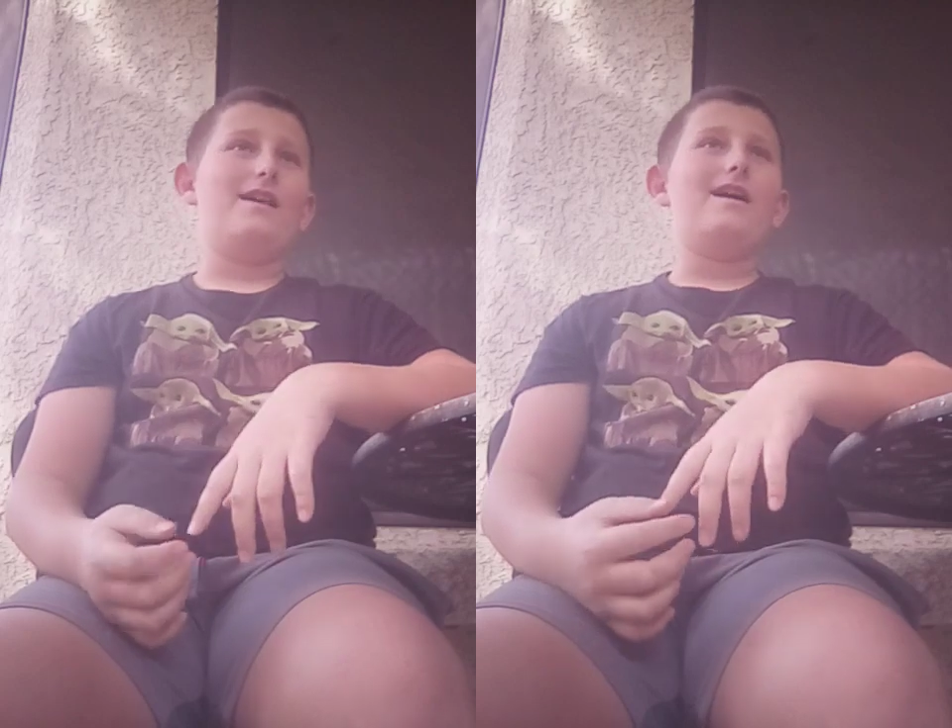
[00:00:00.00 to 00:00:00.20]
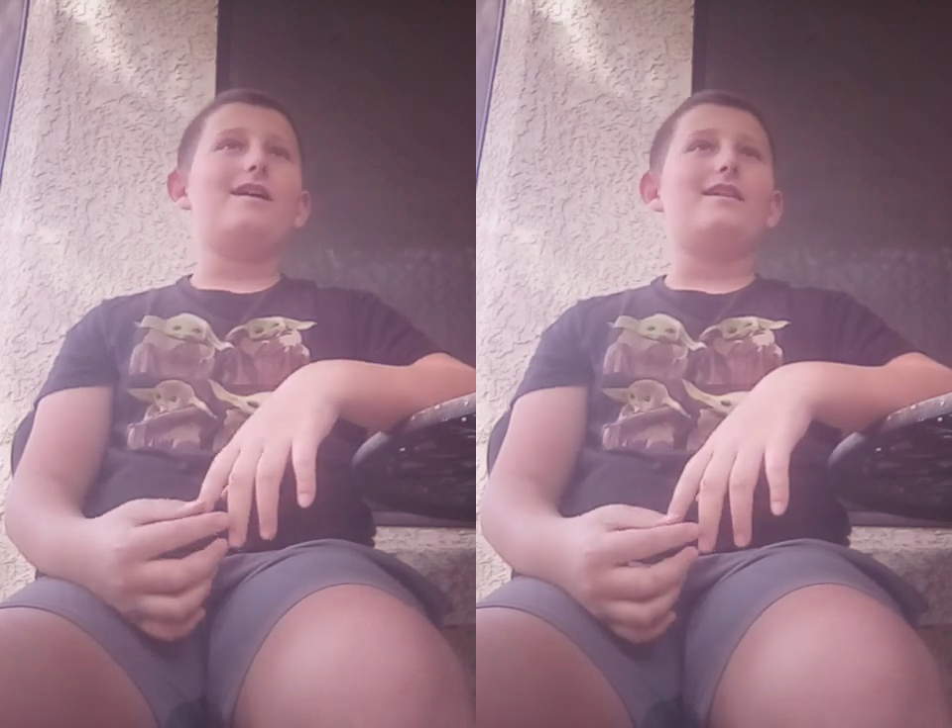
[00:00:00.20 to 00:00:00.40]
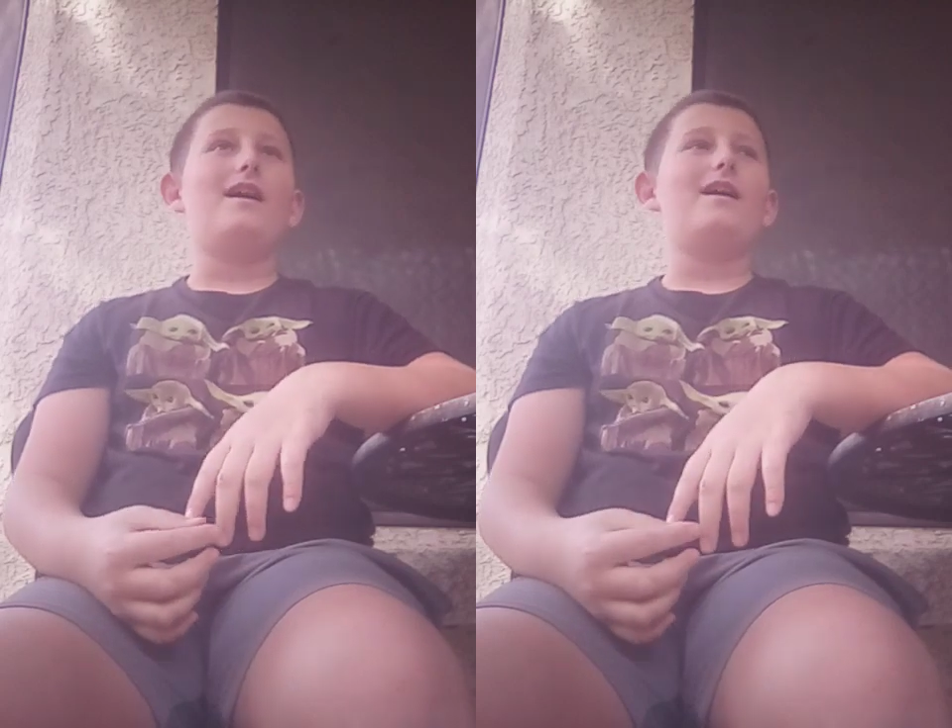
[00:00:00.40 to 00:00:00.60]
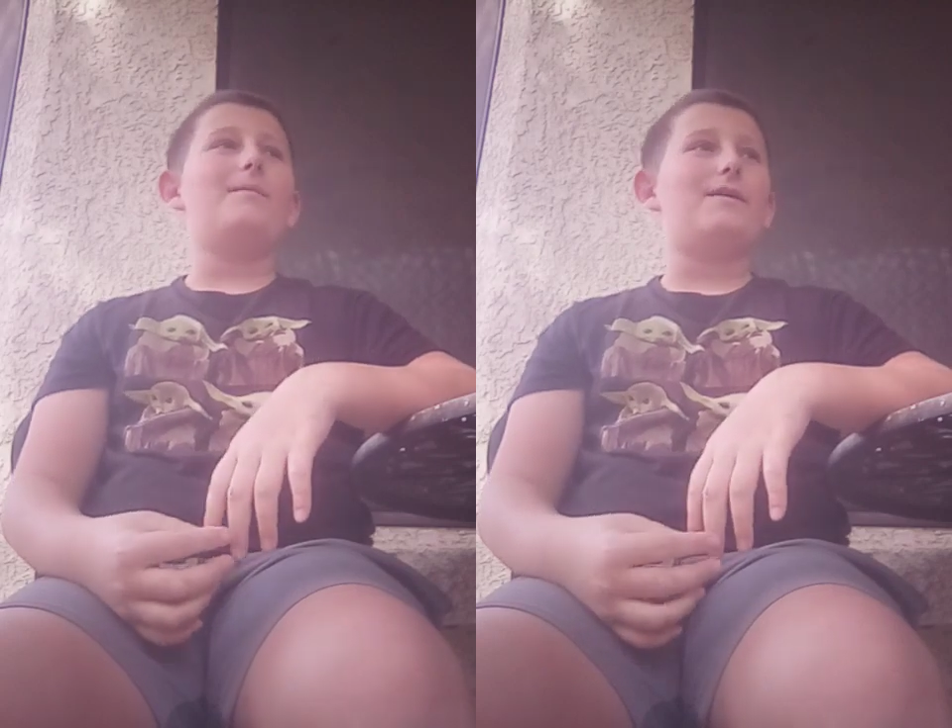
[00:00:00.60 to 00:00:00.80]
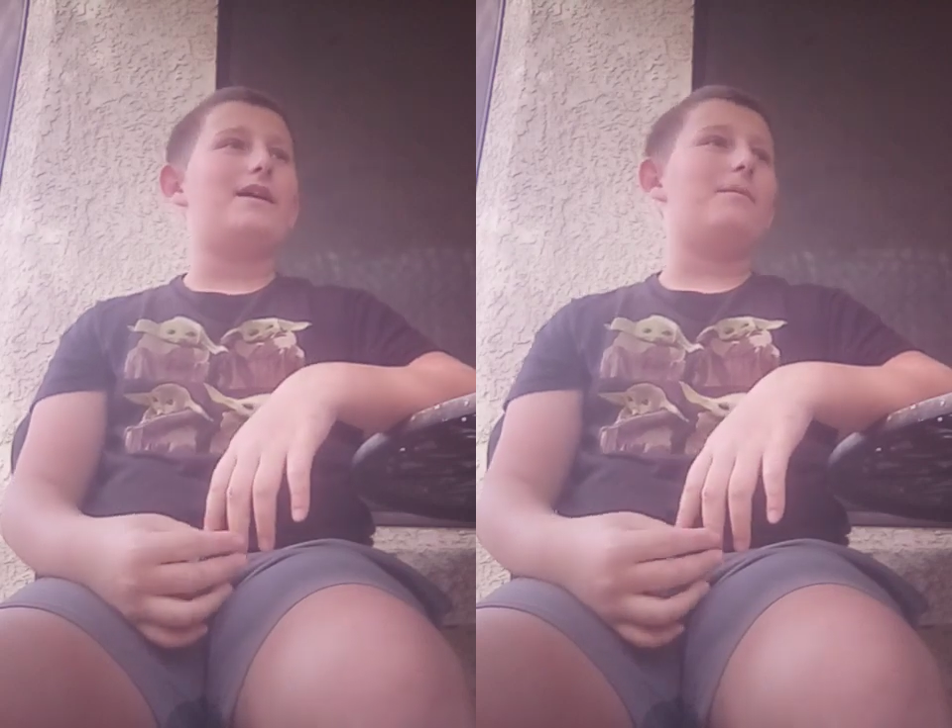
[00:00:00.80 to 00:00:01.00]
Nah,
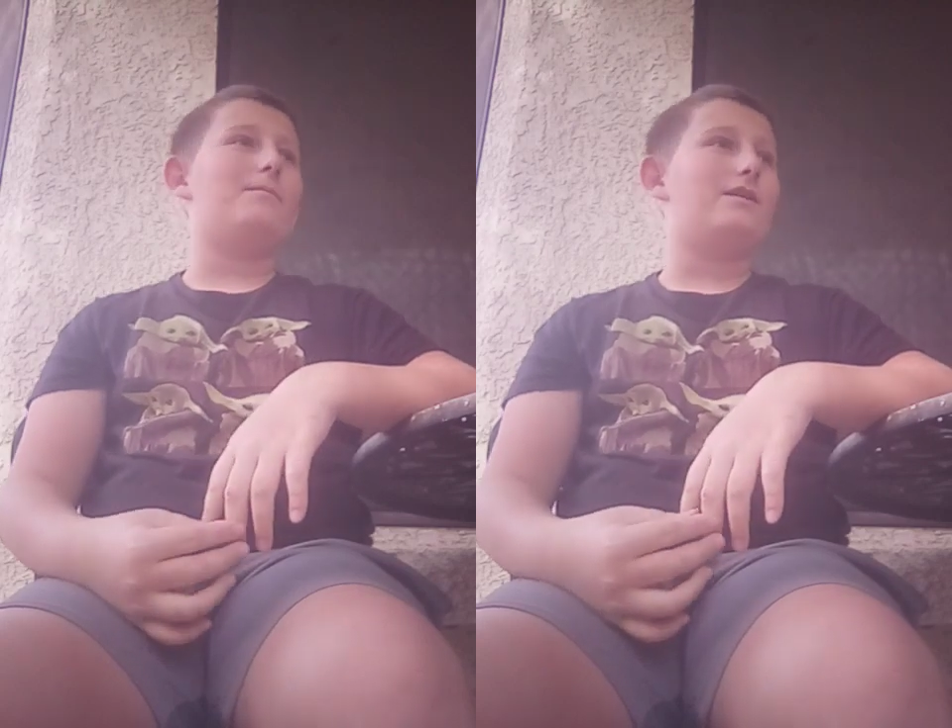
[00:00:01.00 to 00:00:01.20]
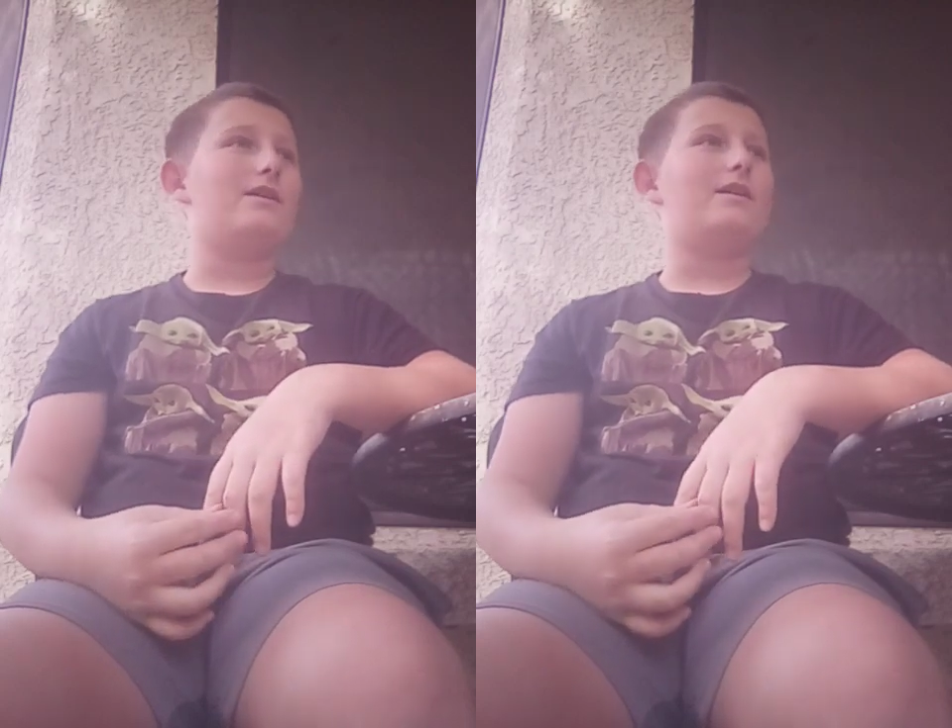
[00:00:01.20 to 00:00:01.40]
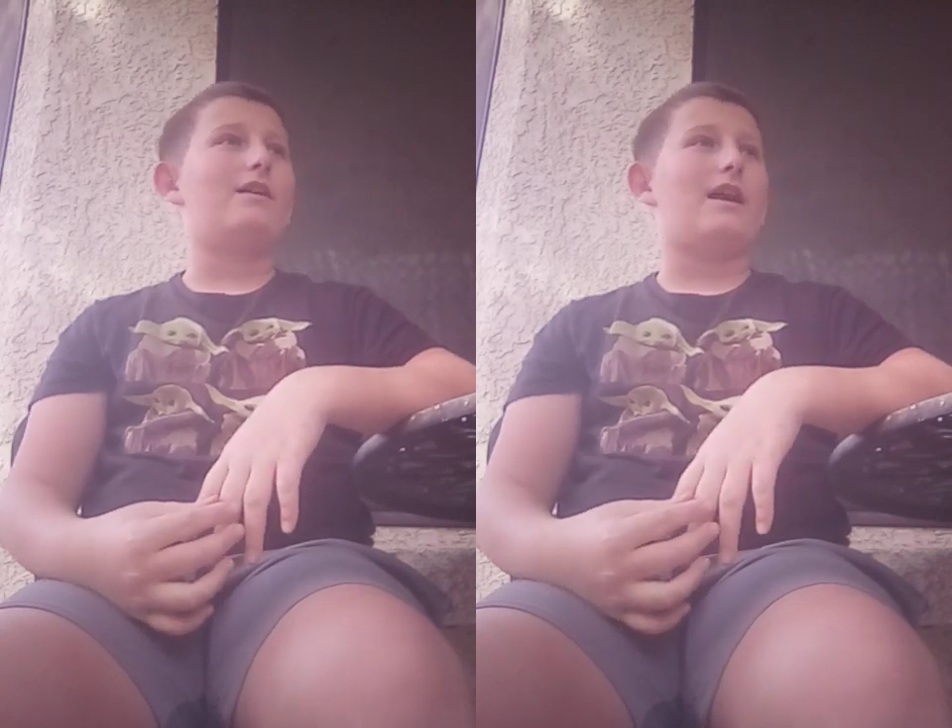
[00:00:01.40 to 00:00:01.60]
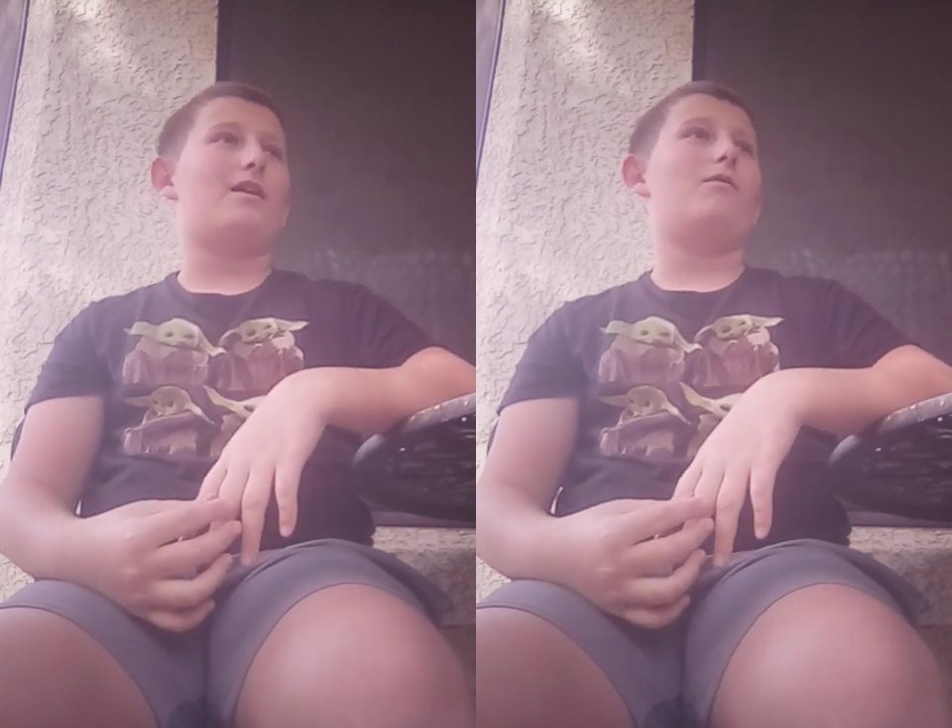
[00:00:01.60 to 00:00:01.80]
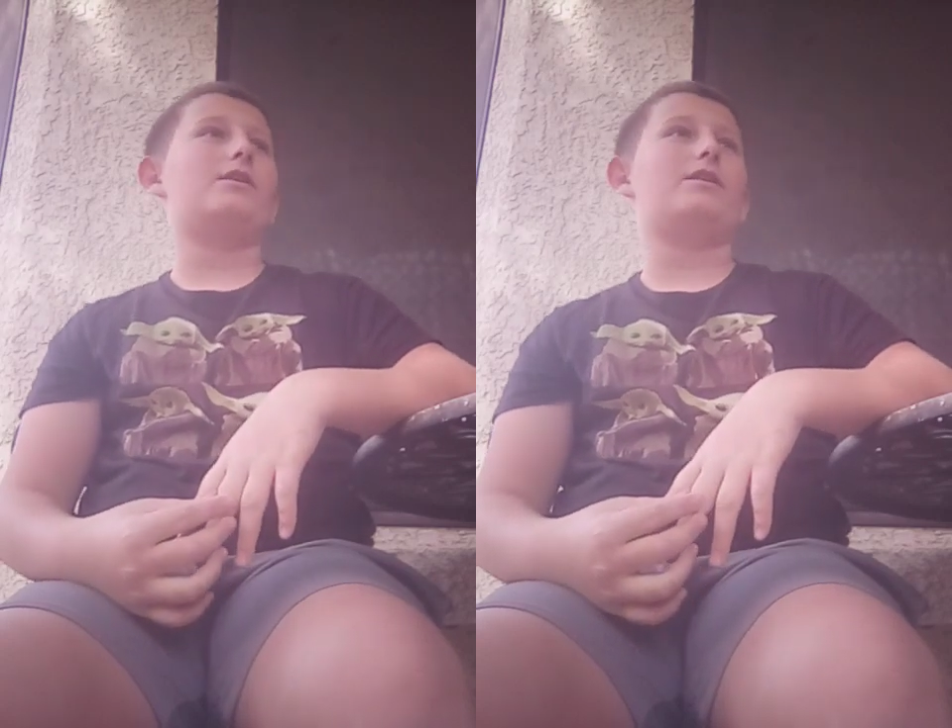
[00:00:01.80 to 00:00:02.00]
nah, buddy, I'm good. I
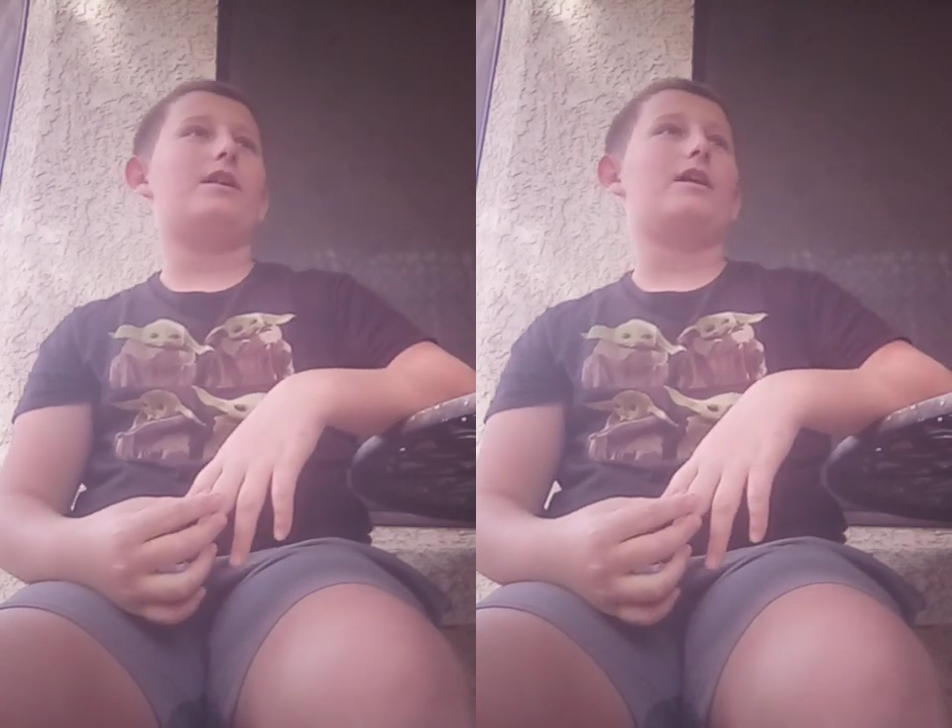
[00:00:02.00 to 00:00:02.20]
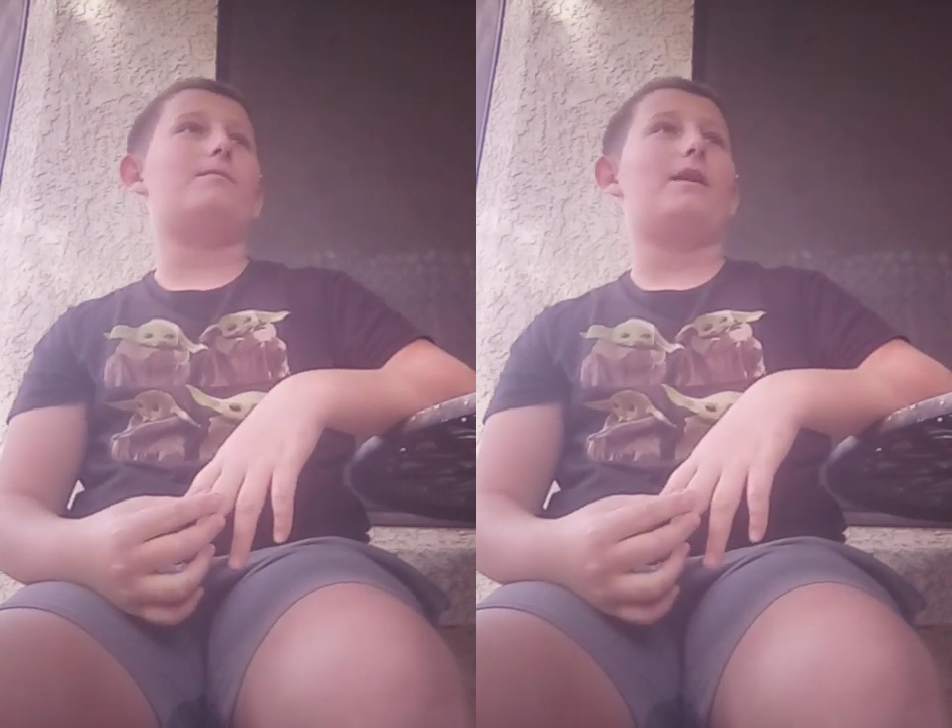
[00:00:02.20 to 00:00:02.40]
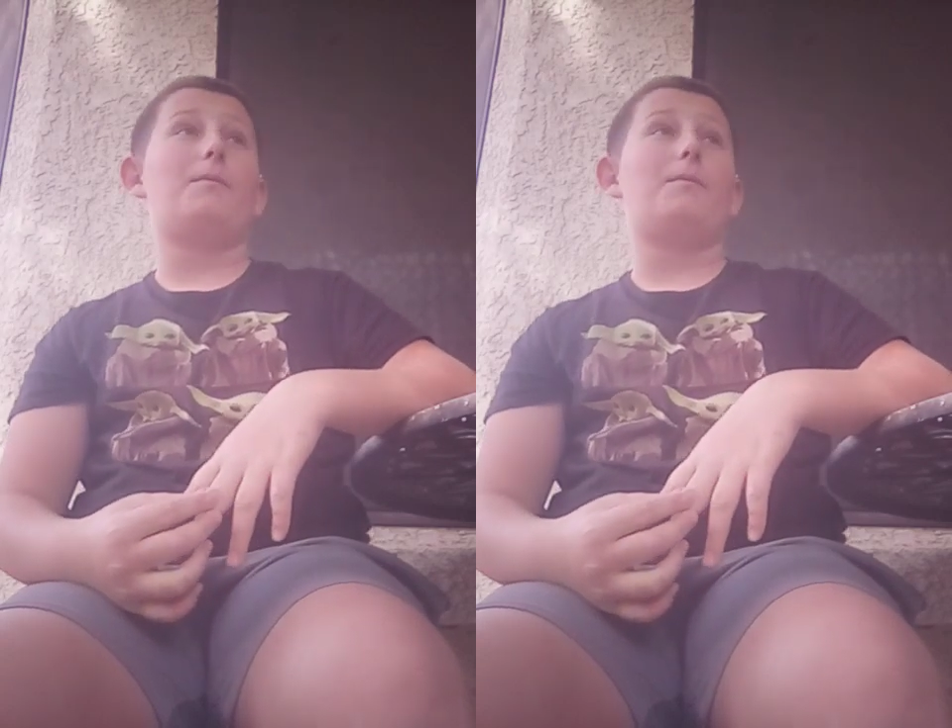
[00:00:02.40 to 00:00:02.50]
could watch it again, but